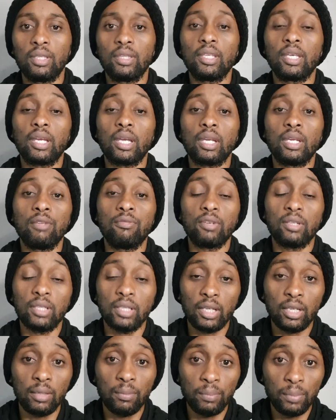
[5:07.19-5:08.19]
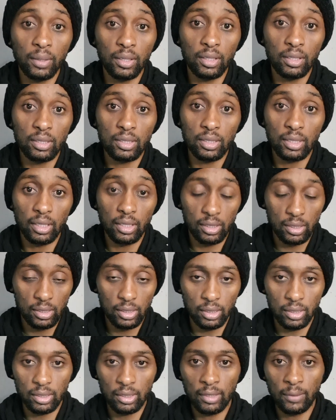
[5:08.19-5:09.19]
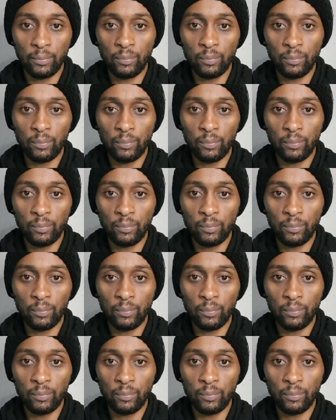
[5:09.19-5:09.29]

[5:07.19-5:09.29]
They can even reprint the receipt,